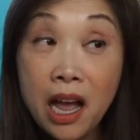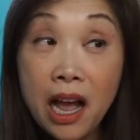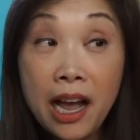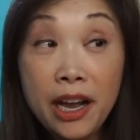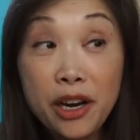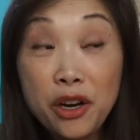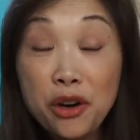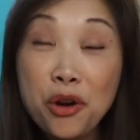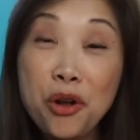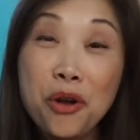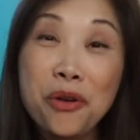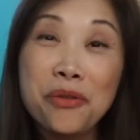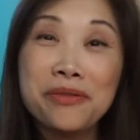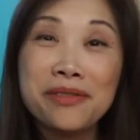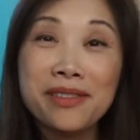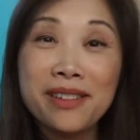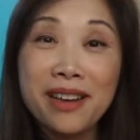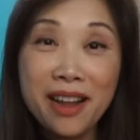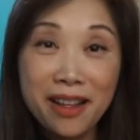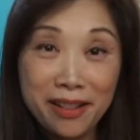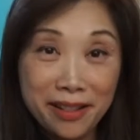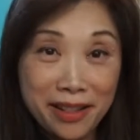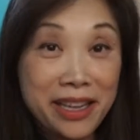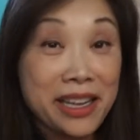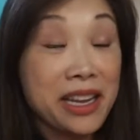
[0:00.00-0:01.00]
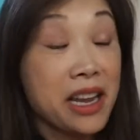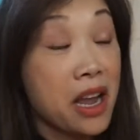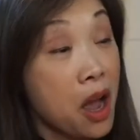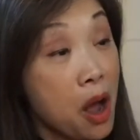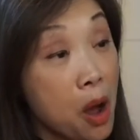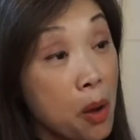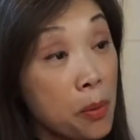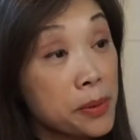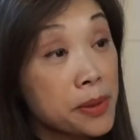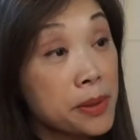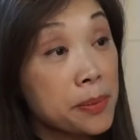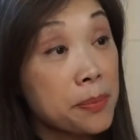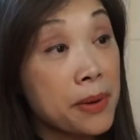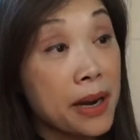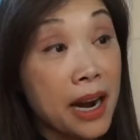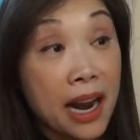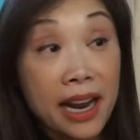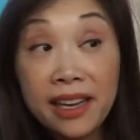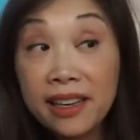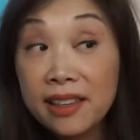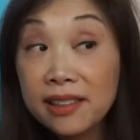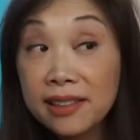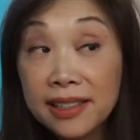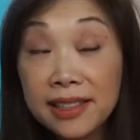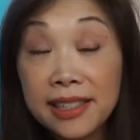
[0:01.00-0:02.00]
I don't know if nothing helps, but I
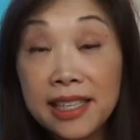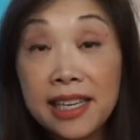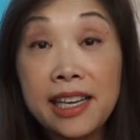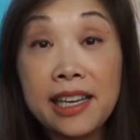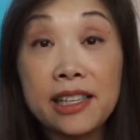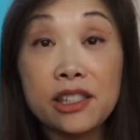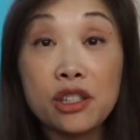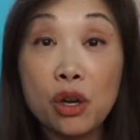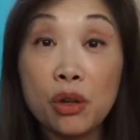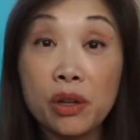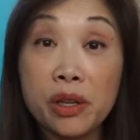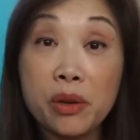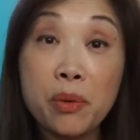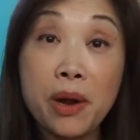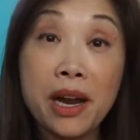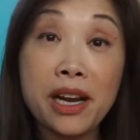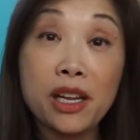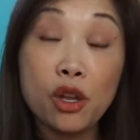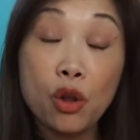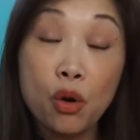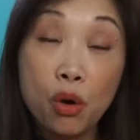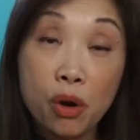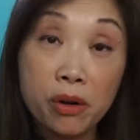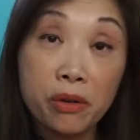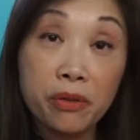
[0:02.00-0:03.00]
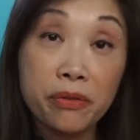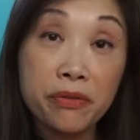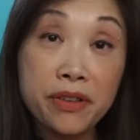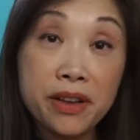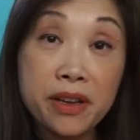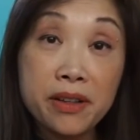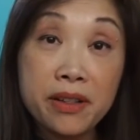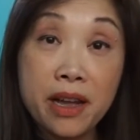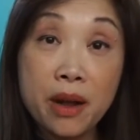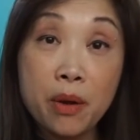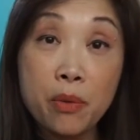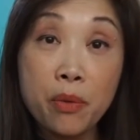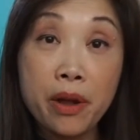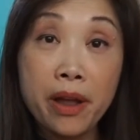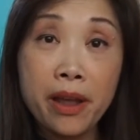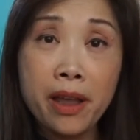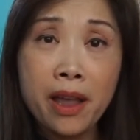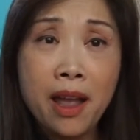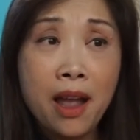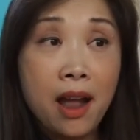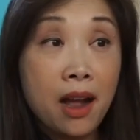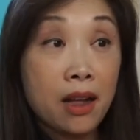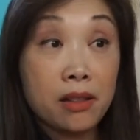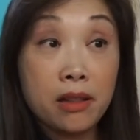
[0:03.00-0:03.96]
can see totally why Laura would feel that way.